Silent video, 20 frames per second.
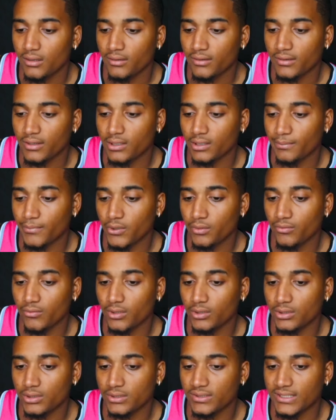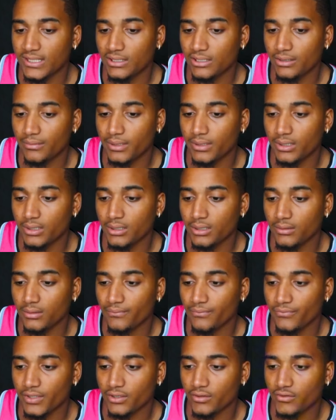The bottom one goes down a bit,
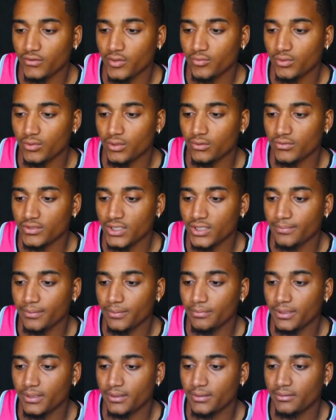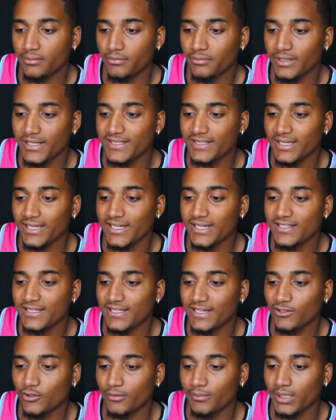and the top one goes up a bit. When I say S, I
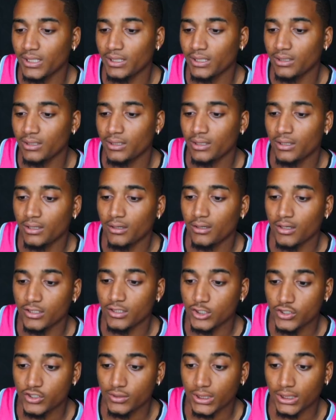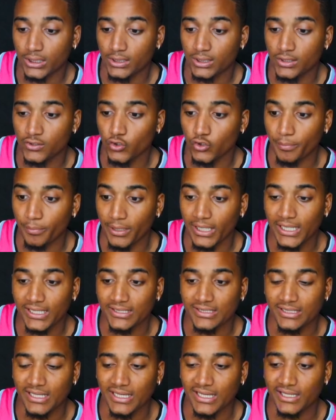don't mean a super S
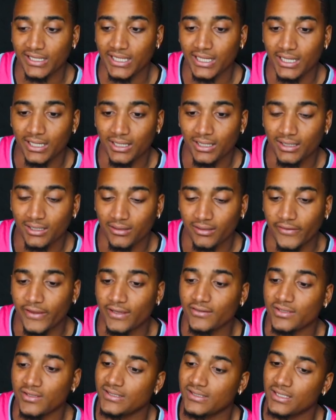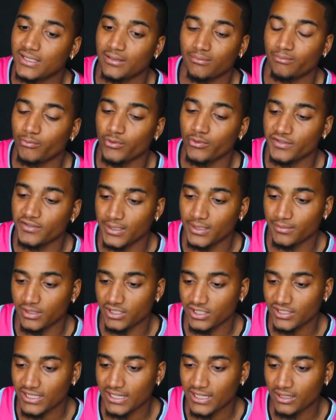like that. Because as you can see, it ruins the image.
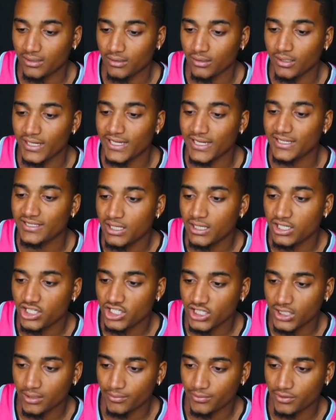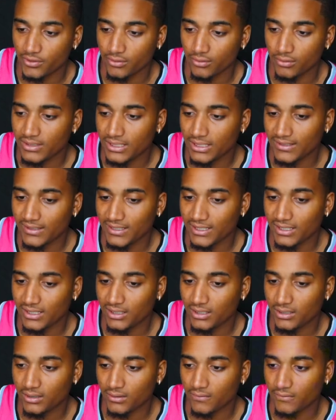It's like a S shape, so a tiny
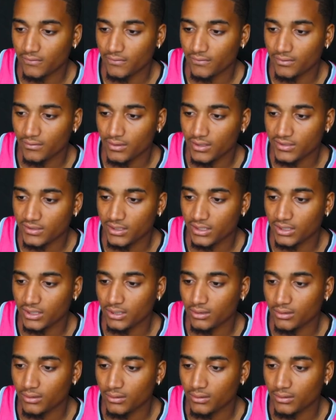curve. Let's start again.